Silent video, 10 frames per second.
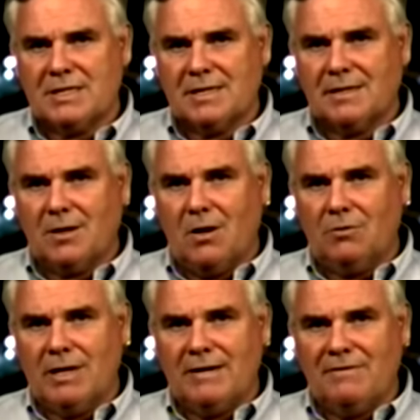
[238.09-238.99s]
in an
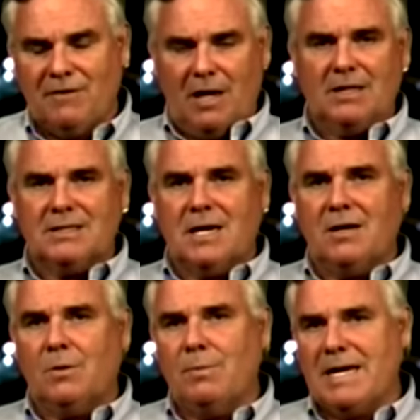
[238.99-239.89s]
already
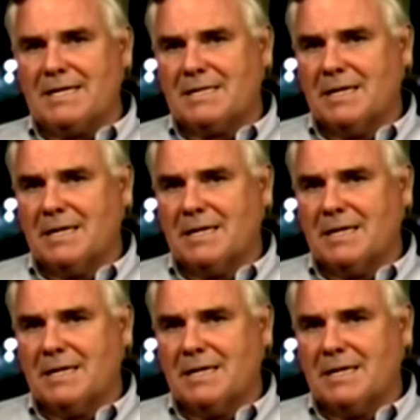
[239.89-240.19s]
volatile mix.